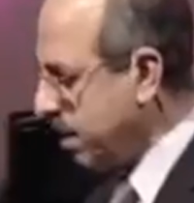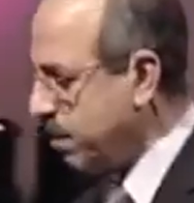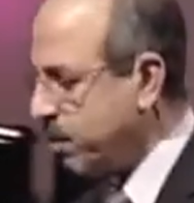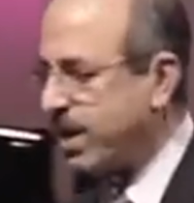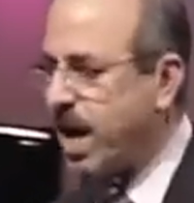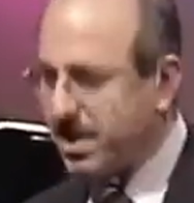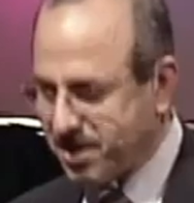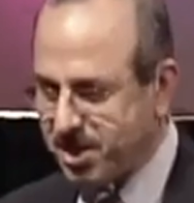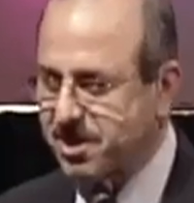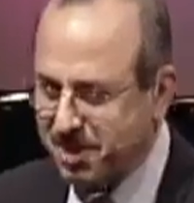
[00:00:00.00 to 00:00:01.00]
but I
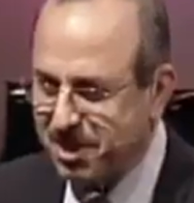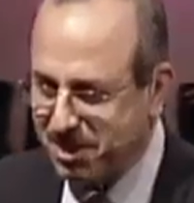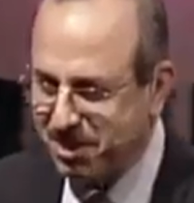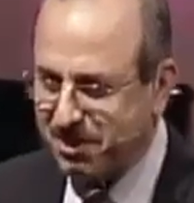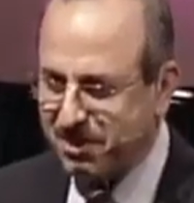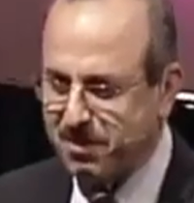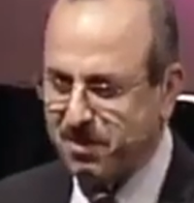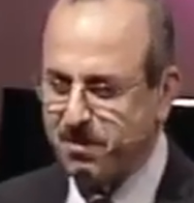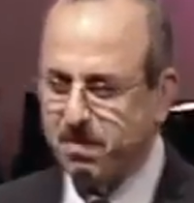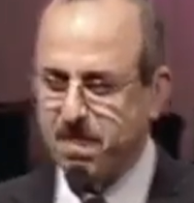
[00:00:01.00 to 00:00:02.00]
succeeded.
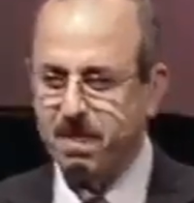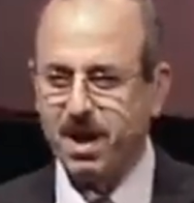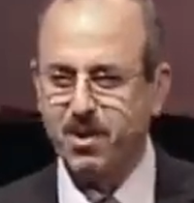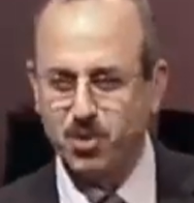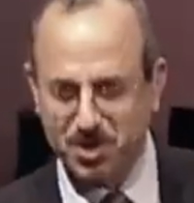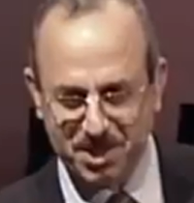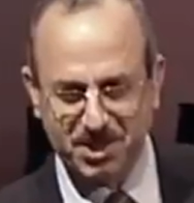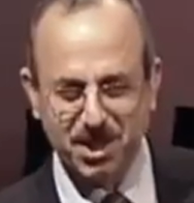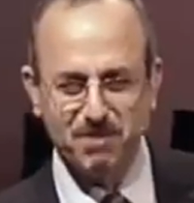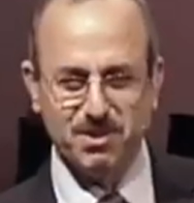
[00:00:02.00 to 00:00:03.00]
I was the
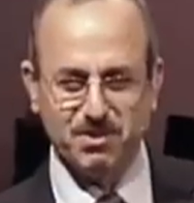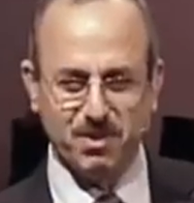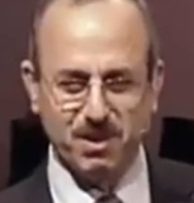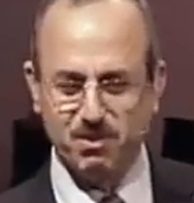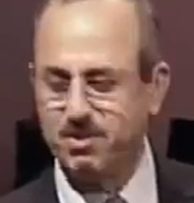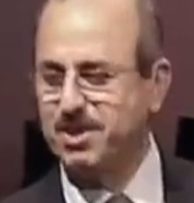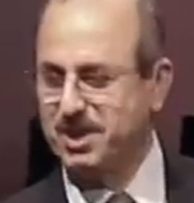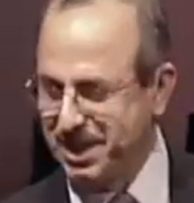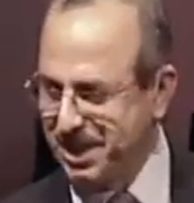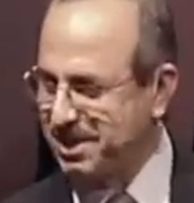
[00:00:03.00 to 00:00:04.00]
seventh one. We were
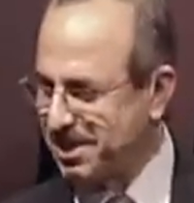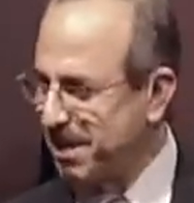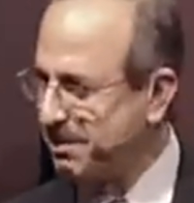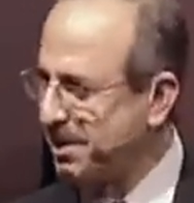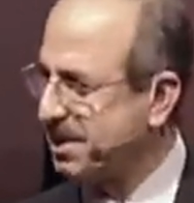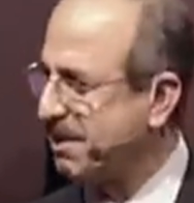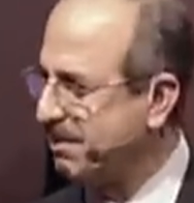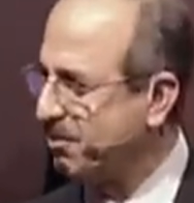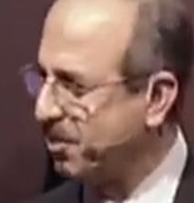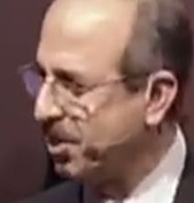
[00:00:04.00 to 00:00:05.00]
in year 7,
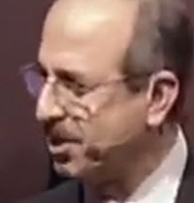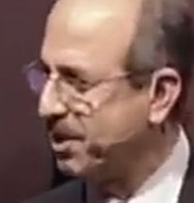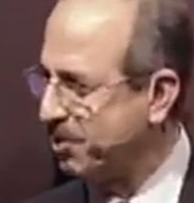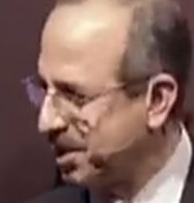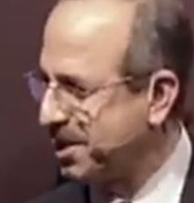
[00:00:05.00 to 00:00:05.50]
7 boys. I was the